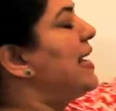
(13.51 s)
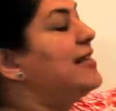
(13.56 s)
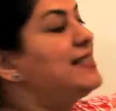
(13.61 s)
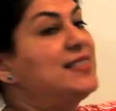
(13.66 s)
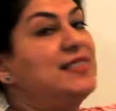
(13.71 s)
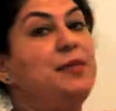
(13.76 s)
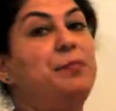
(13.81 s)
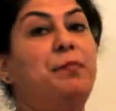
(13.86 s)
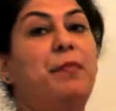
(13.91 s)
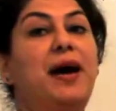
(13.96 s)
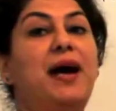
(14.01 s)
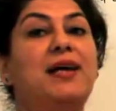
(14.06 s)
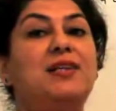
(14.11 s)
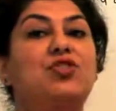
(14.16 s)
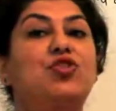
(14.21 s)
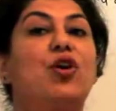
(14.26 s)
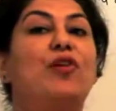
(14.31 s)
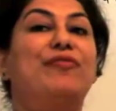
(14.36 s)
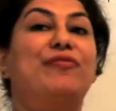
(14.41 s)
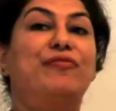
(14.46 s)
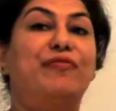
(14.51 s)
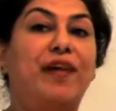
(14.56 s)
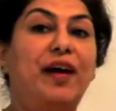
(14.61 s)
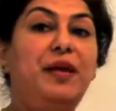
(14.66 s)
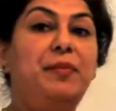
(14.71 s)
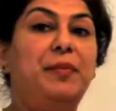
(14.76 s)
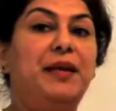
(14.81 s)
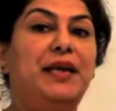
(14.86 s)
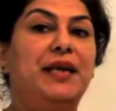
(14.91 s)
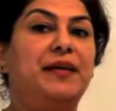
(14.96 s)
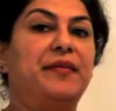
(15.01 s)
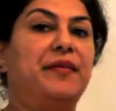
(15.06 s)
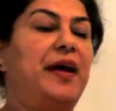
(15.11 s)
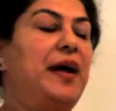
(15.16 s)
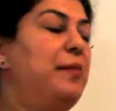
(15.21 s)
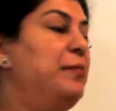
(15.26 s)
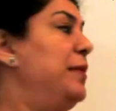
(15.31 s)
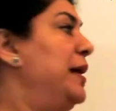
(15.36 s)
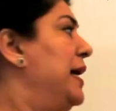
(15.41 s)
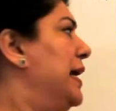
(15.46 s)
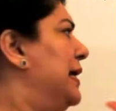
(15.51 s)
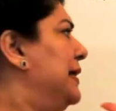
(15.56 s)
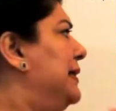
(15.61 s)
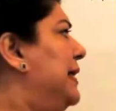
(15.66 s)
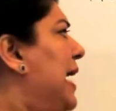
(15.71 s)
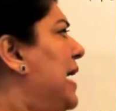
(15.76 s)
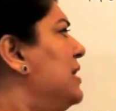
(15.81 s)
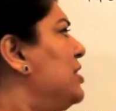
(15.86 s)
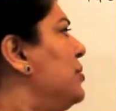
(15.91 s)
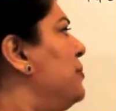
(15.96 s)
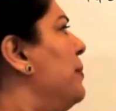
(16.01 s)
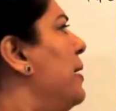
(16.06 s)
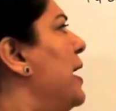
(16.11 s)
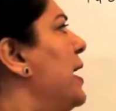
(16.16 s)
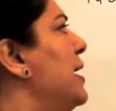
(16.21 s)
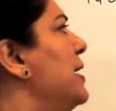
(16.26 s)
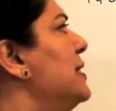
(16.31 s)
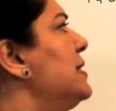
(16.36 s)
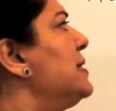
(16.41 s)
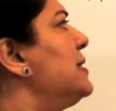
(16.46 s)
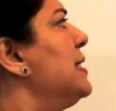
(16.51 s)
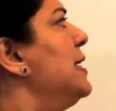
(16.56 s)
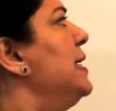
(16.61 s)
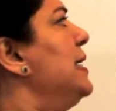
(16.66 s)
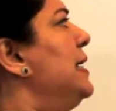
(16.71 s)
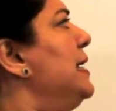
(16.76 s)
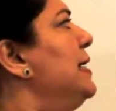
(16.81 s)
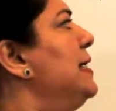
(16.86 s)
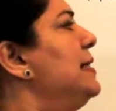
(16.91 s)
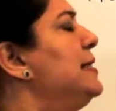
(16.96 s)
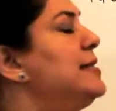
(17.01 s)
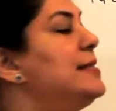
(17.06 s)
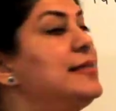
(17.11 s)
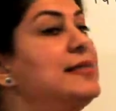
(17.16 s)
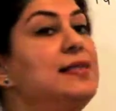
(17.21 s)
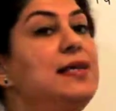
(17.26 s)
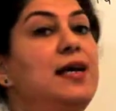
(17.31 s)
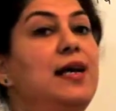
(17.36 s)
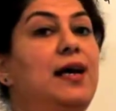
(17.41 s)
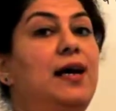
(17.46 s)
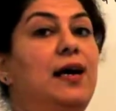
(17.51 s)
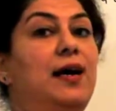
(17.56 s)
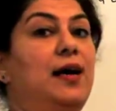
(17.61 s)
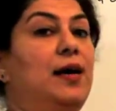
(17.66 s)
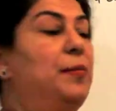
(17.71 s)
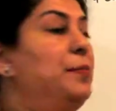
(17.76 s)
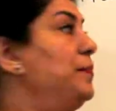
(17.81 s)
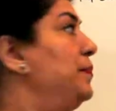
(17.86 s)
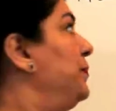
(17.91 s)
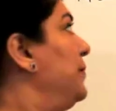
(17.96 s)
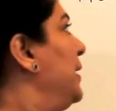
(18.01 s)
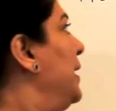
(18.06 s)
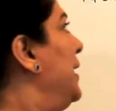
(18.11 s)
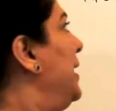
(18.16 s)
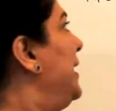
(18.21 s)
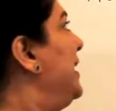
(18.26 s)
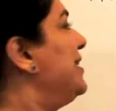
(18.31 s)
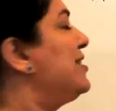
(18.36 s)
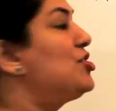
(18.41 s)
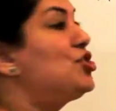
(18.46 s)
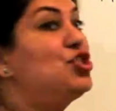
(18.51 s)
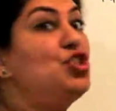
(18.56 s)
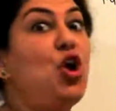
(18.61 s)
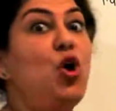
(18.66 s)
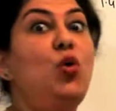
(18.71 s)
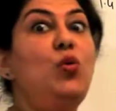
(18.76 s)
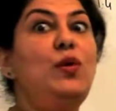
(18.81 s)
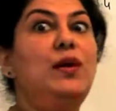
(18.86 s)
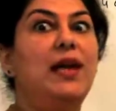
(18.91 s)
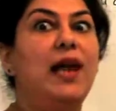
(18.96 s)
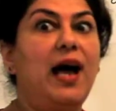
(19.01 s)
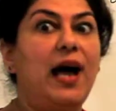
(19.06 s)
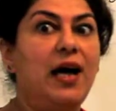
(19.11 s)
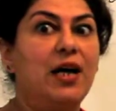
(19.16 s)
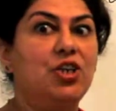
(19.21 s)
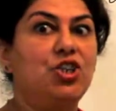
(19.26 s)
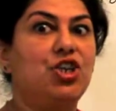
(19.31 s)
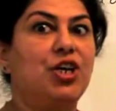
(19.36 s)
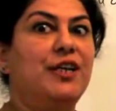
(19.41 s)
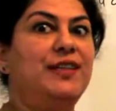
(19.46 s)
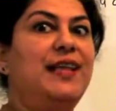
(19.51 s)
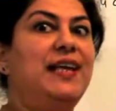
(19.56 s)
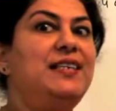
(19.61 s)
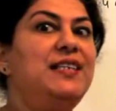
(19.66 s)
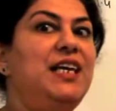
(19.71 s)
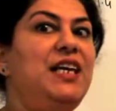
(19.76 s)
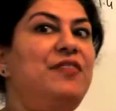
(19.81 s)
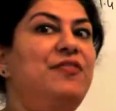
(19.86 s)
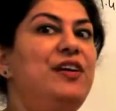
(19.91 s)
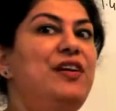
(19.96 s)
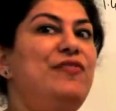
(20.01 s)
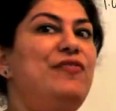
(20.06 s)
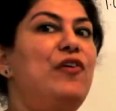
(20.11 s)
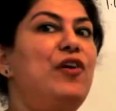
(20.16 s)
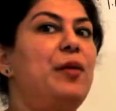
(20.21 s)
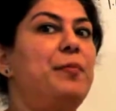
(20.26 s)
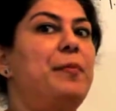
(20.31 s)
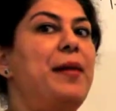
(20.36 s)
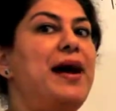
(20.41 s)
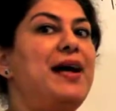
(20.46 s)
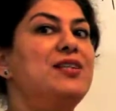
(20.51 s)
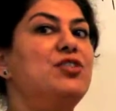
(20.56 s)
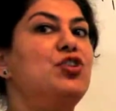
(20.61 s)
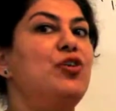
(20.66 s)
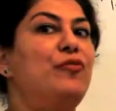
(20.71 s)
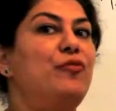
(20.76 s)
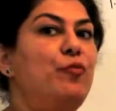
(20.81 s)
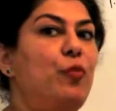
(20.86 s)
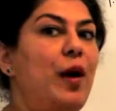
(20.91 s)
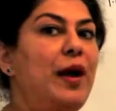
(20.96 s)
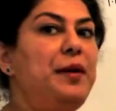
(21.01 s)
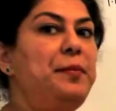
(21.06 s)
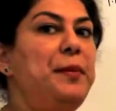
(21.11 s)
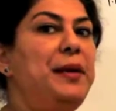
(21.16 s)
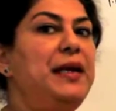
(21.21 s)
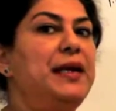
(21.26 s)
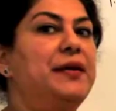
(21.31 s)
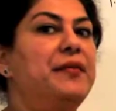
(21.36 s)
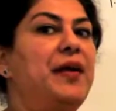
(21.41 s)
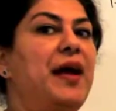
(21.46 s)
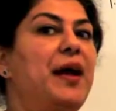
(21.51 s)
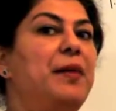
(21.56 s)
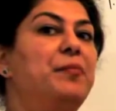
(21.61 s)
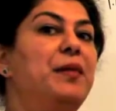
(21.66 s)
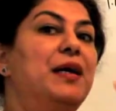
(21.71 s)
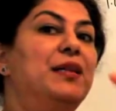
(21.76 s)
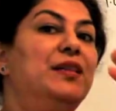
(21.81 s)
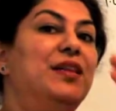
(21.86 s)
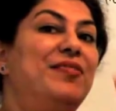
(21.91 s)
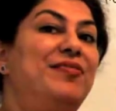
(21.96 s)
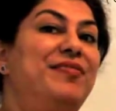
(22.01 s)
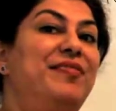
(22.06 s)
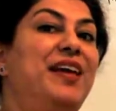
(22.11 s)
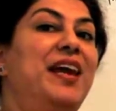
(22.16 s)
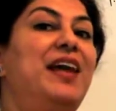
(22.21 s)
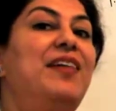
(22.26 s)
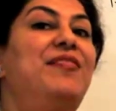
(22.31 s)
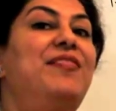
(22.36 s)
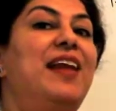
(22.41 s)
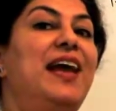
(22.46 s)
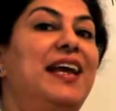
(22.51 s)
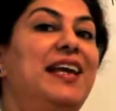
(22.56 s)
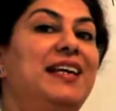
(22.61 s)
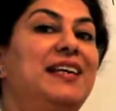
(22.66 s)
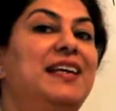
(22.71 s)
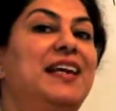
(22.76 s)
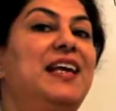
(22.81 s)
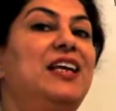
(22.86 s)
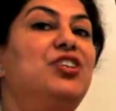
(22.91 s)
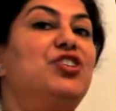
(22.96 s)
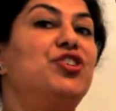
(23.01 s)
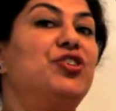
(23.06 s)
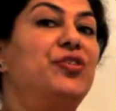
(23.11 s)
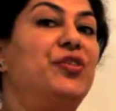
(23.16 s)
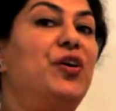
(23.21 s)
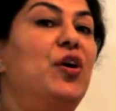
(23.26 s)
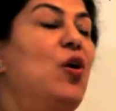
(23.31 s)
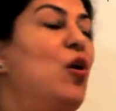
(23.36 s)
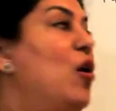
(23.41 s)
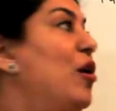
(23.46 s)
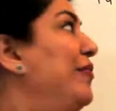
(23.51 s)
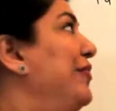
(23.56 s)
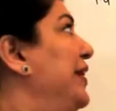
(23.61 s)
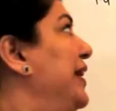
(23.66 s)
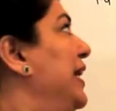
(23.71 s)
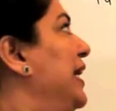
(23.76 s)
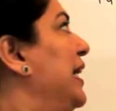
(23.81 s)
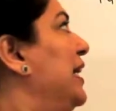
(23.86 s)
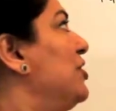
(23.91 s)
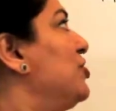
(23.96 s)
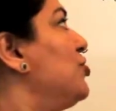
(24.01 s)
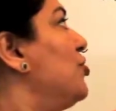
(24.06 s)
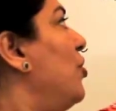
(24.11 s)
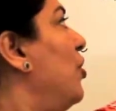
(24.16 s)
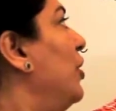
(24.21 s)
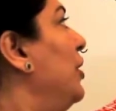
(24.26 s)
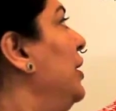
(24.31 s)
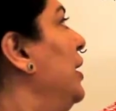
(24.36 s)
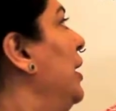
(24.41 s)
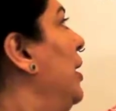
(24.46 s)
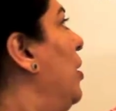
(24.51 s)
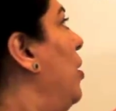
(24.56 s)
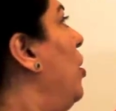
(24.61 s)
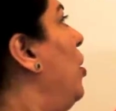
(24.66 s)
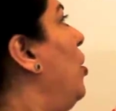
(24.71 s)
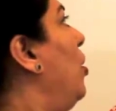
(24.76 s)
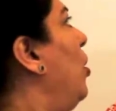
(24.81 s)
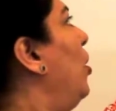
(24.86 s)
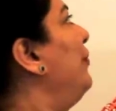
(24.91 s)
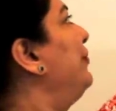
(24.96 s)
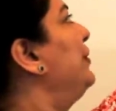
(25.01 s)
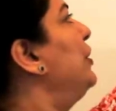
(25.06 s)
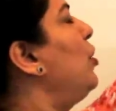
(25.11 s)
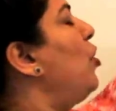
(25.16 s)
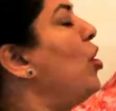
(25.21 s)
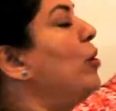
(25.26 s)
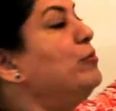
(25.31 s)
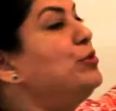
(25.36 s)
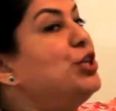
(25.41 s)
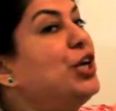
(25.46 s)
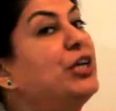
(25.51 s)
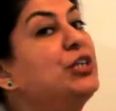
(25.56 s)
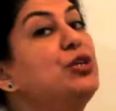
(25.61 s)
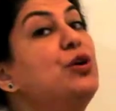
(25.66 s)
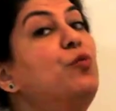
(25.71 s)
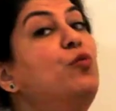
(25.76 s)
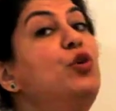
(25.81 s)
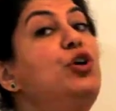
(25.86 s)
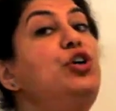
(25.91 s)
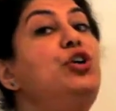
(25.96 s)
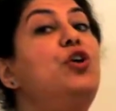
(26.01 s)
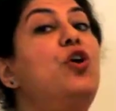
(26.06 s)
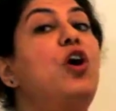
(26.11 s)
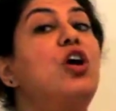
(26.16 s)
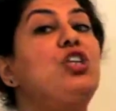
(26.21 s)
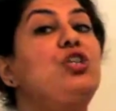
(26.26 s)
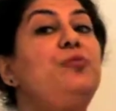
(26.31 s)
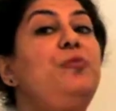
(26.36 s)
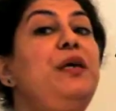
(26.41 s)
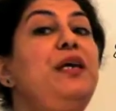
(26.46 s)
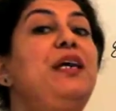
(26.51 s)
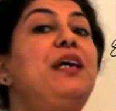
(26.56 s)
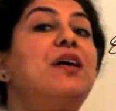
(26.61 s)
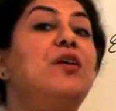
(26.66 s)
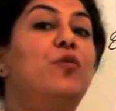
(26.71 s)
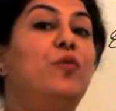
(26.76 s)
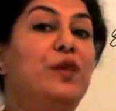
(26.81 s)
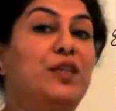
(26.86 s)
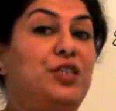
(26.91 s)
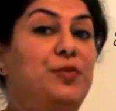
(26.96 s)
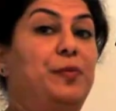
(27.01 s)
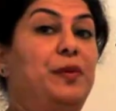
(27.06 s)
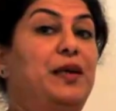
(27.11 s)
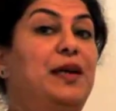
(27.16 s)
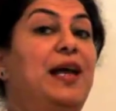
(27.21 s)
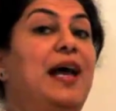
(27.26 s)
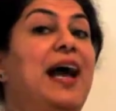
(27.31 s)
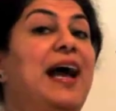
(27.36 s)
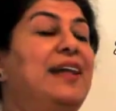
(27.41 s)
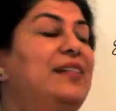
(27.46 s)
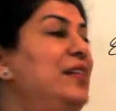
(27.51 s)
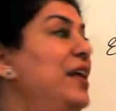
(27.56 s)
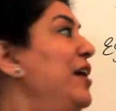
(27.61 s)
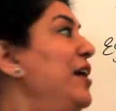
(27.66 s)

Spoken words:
has the mass of 1 milligram, that mass is so large that even for a mass of 1 milligram, the wave-like nature of an electron or of the object would not be visible. And